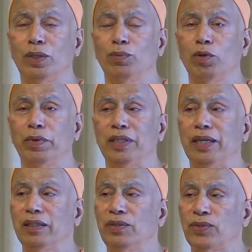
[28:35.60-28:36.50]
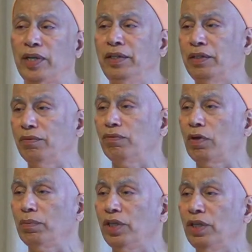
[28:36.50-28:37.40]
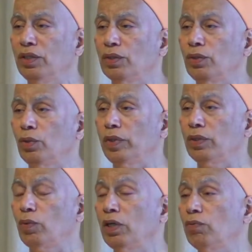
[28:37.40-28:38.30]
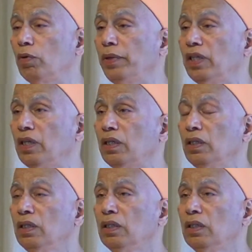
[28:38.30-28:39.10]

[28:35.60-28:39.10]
would be the incentive for me to do it? What would be the